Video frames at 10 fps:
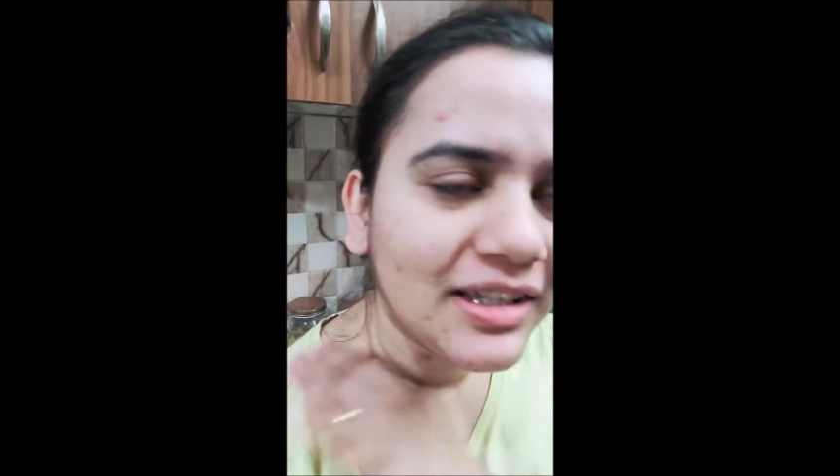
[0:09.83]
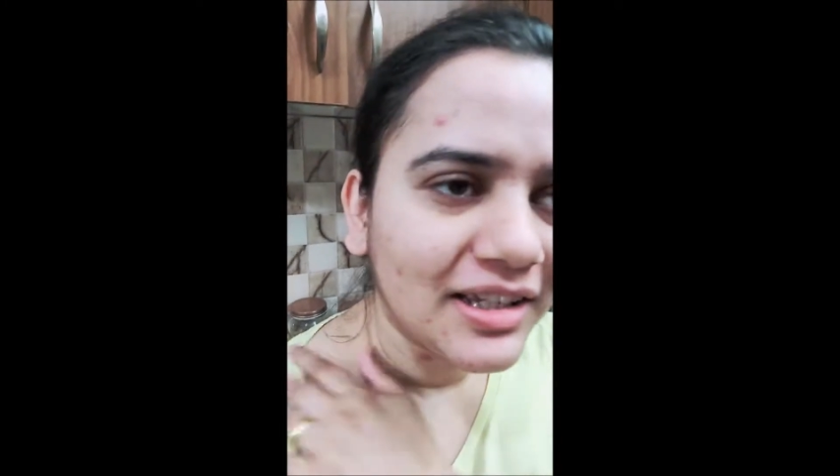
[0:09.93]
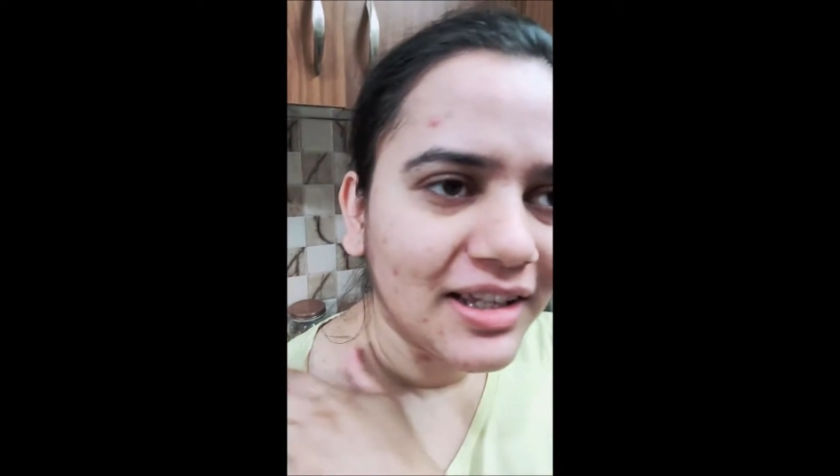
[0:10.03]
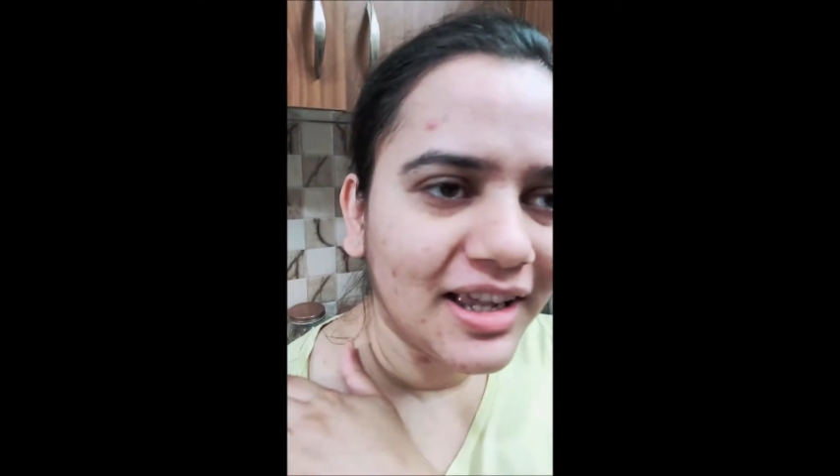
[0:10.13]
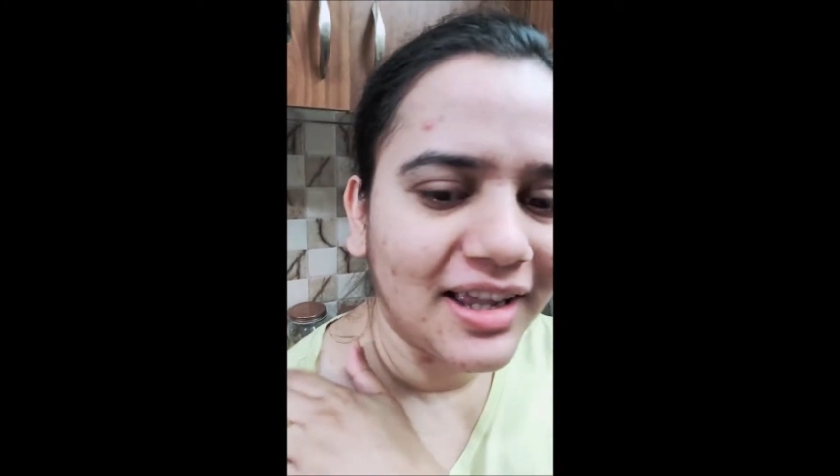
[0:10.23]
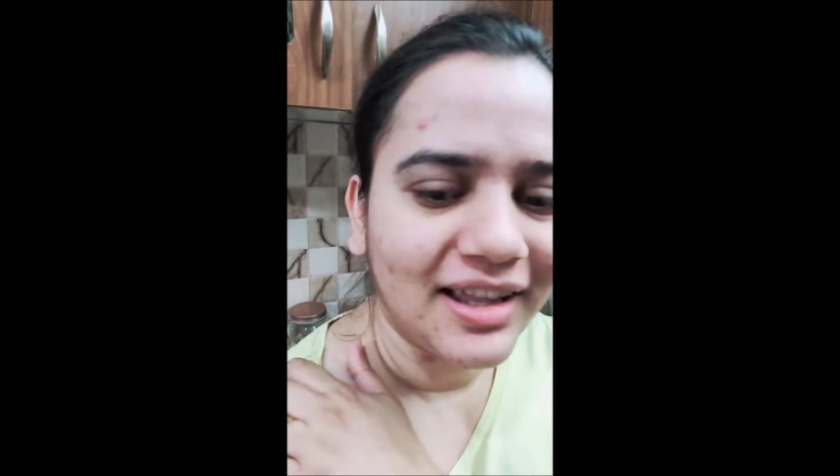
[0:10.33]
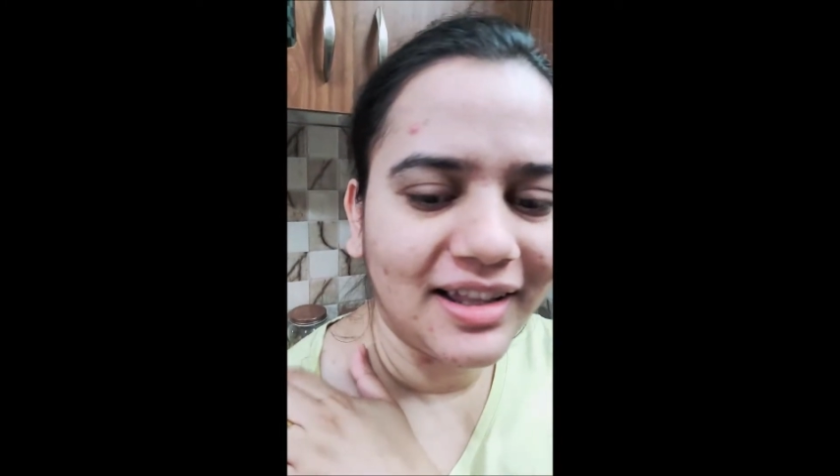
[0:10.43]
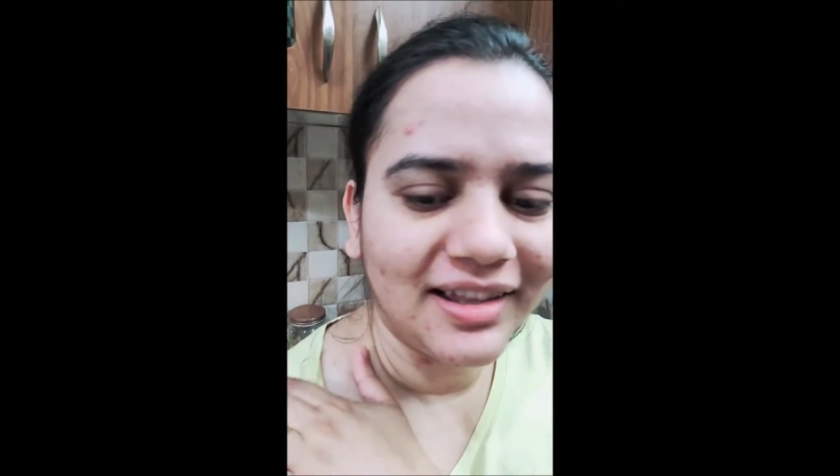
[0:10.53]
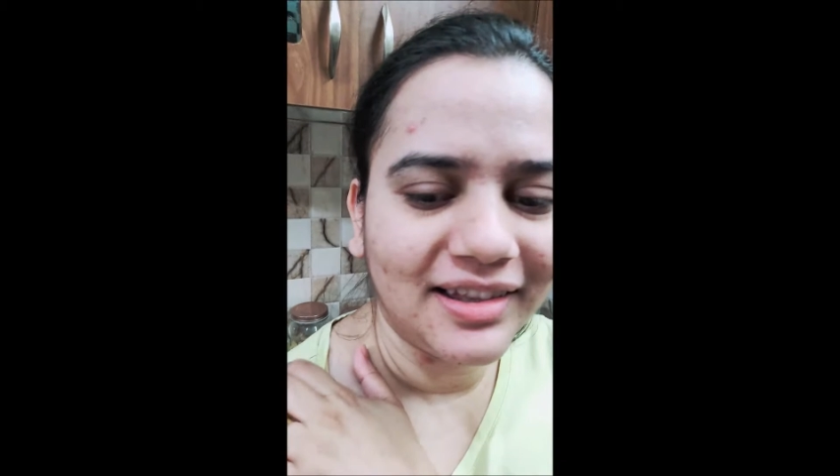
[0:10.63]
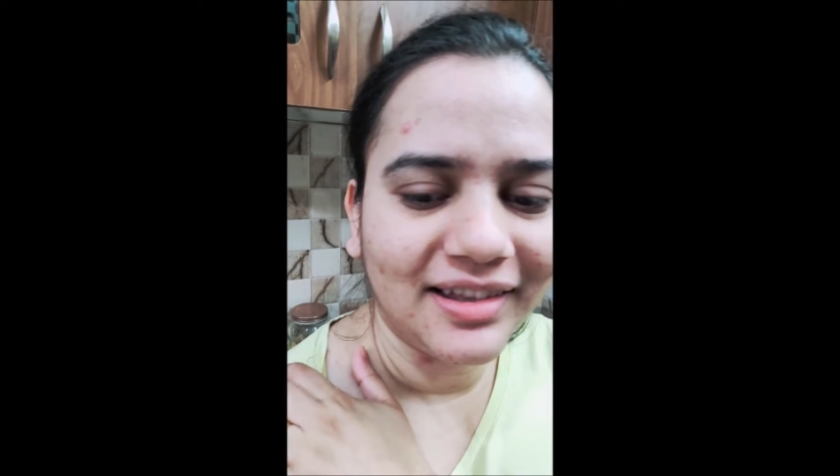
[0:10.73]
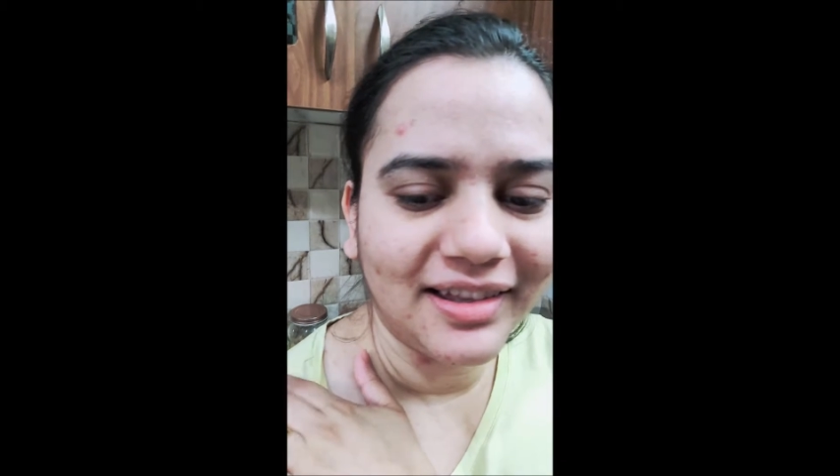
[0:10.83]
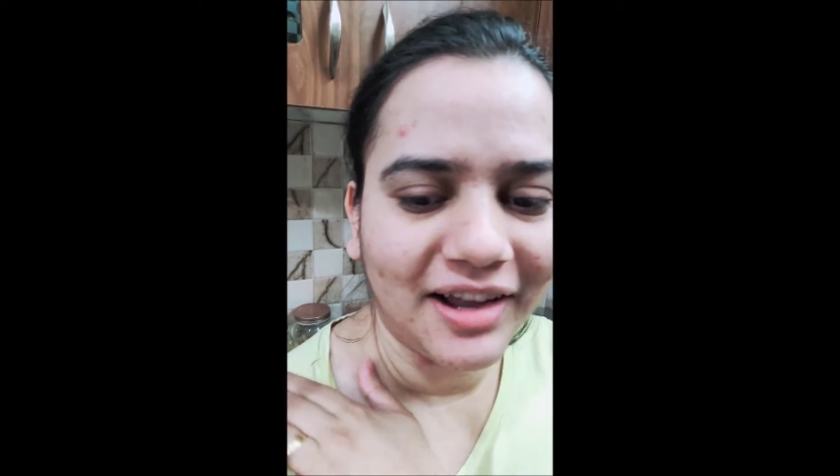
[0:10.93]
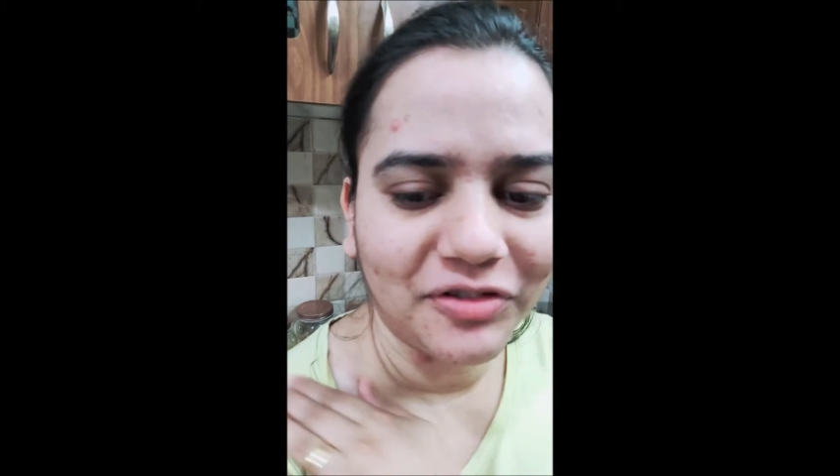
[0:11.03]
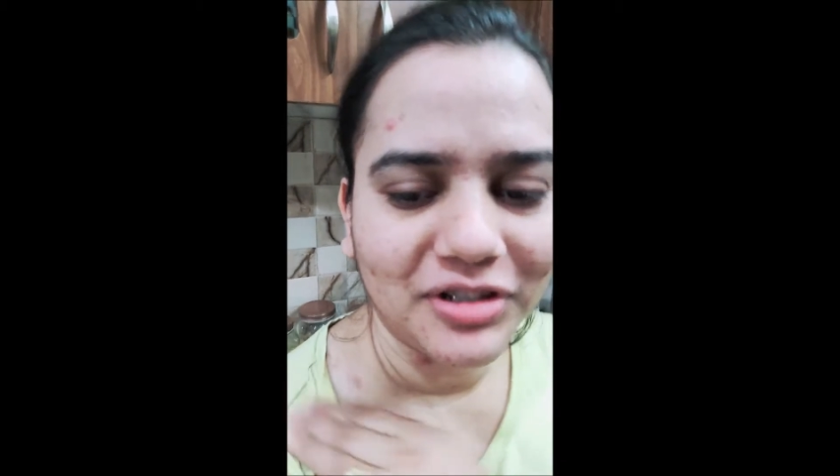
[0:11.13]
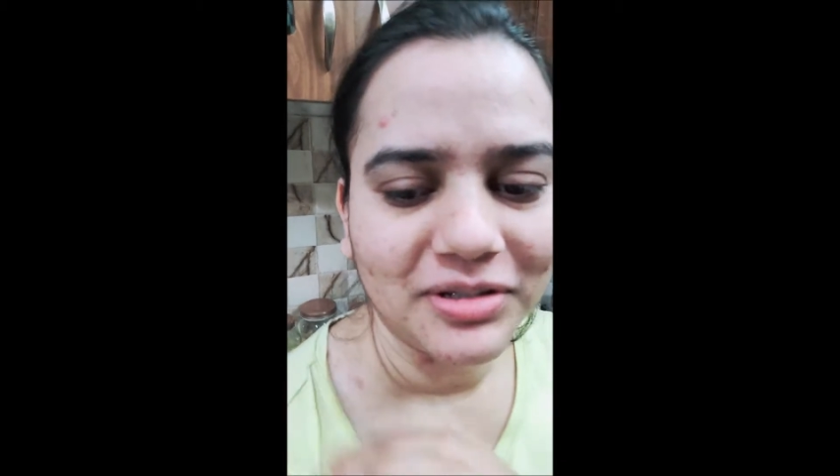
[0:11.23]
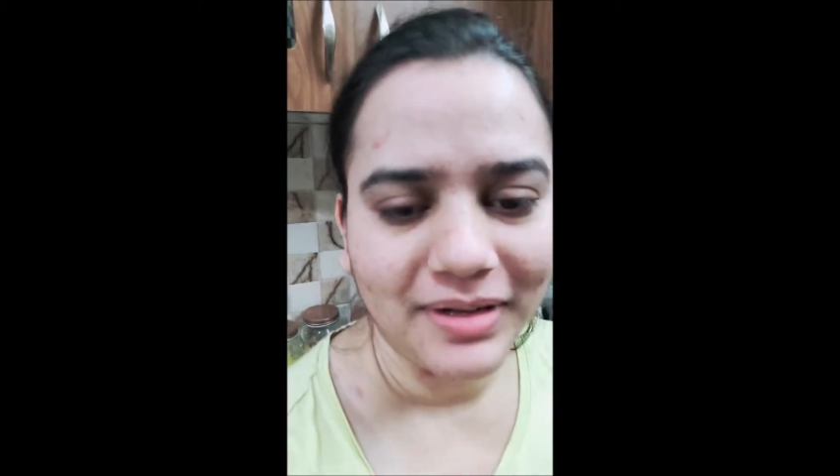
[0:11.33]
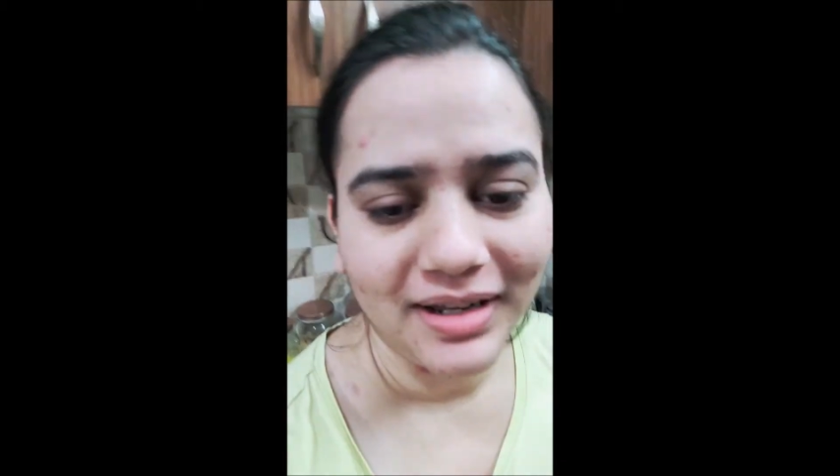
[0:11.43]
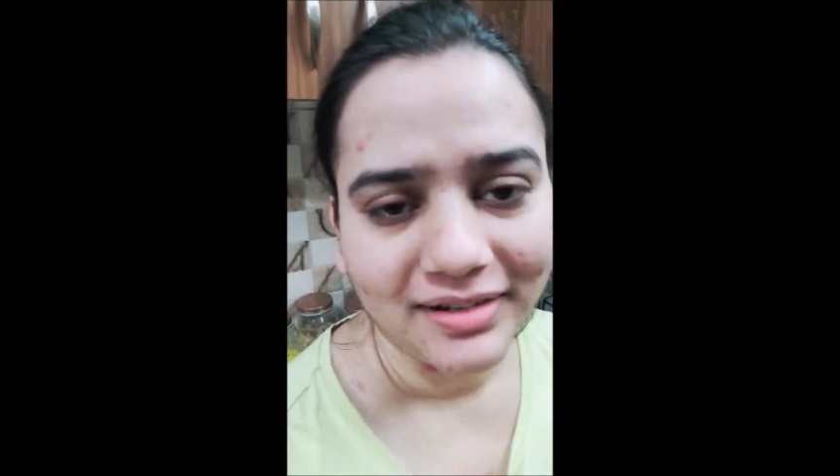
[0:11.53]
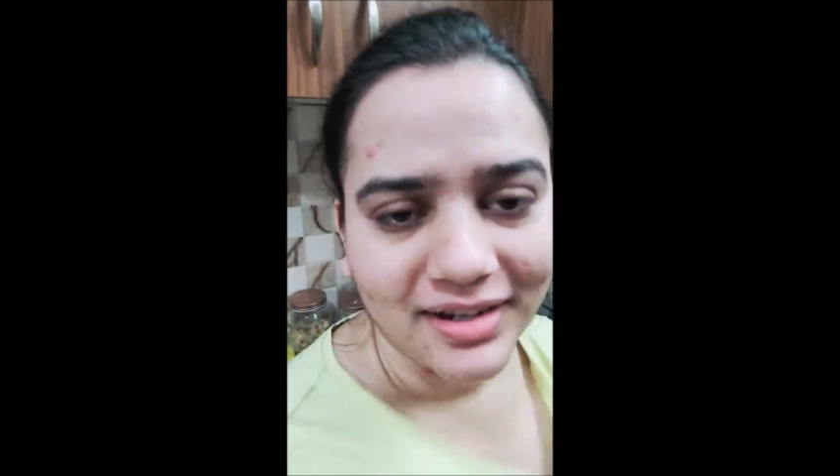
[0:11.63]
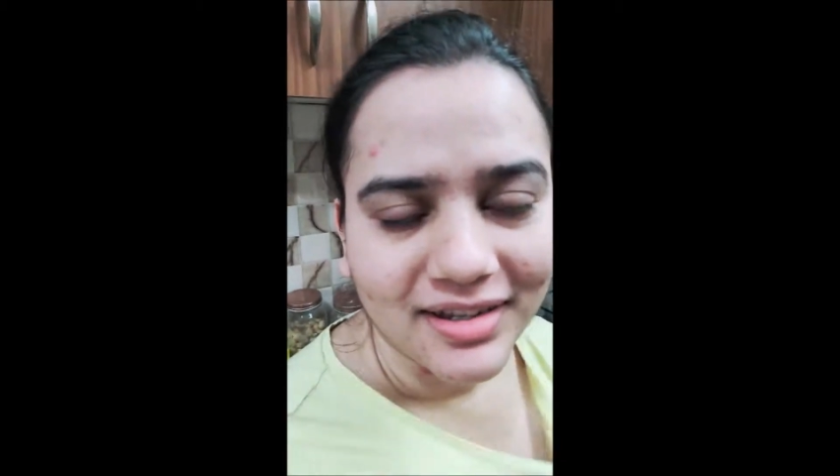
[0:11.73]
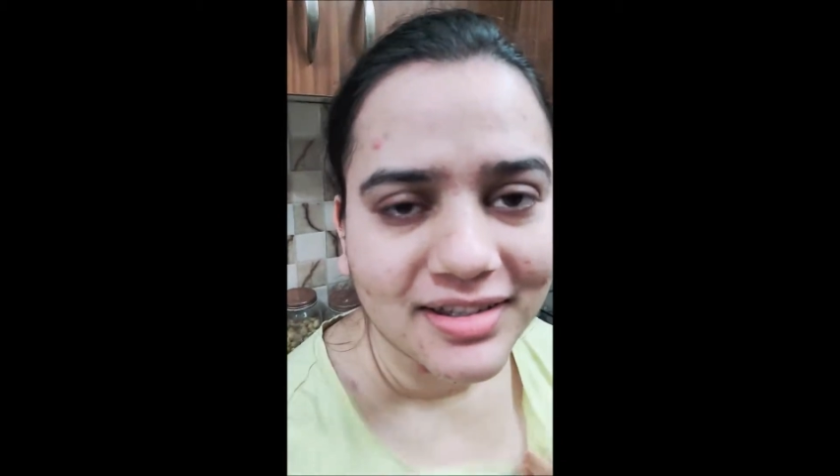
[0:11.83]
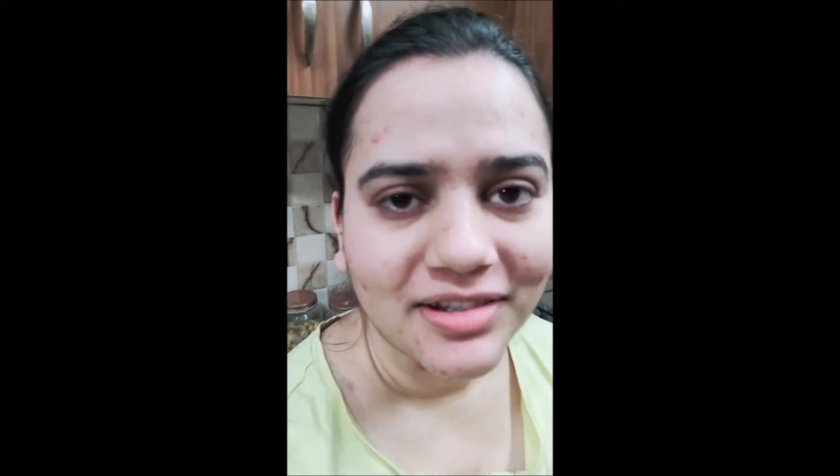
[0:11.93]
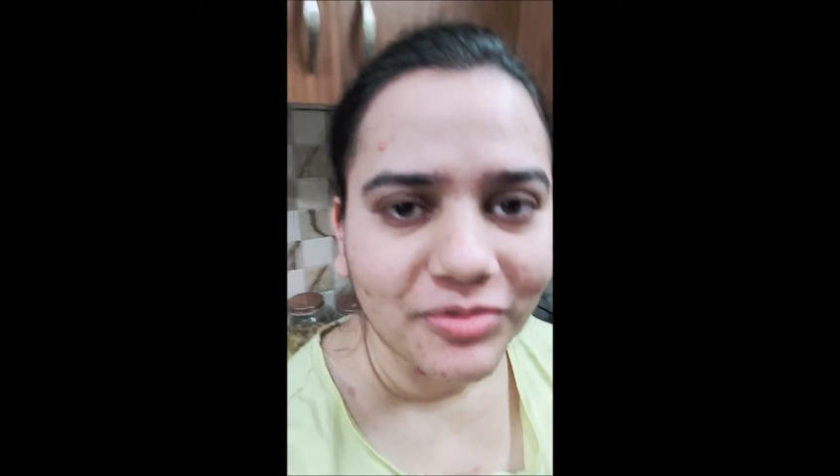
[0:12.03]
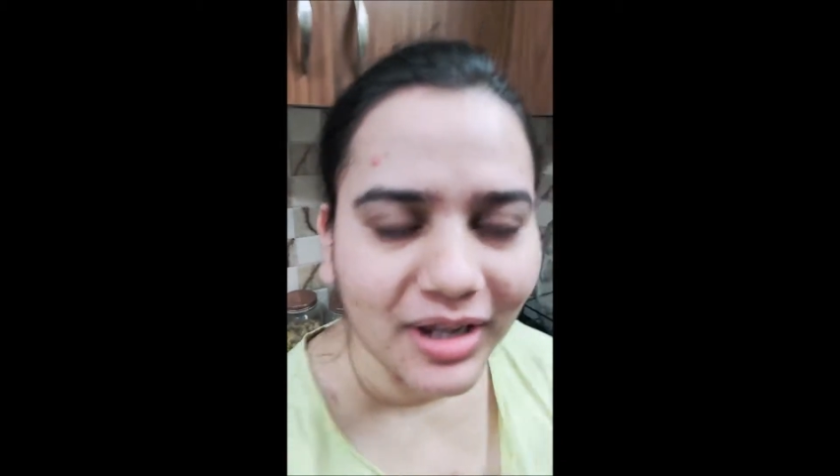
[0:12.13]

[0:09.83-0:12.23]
and that was the main reason why I